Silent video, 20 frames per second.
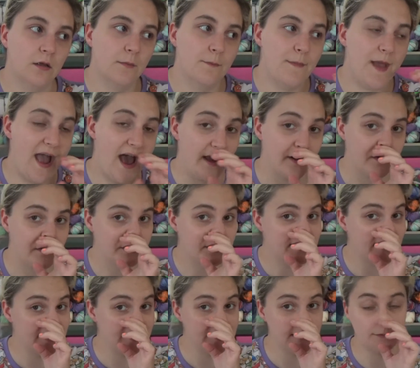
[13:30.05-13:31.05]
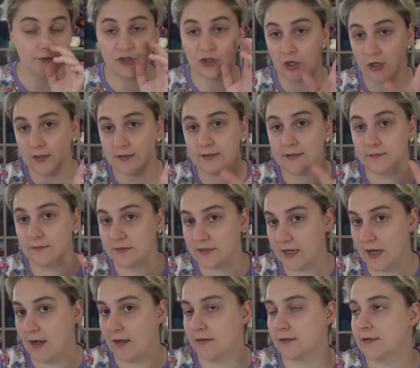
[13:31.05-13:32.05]
patterns, like some shawls, some
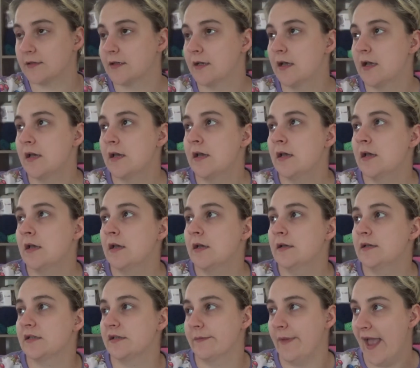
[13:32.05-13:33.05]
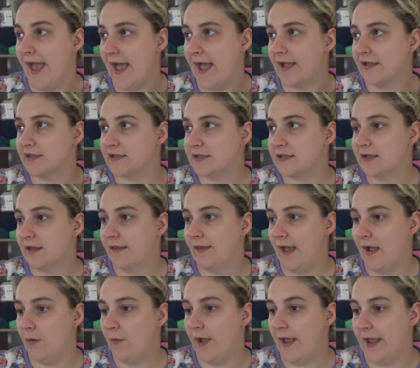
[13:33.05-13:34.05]
socks, some hats.
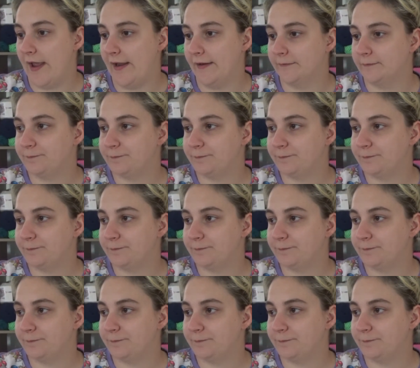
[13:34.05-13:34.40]
That way,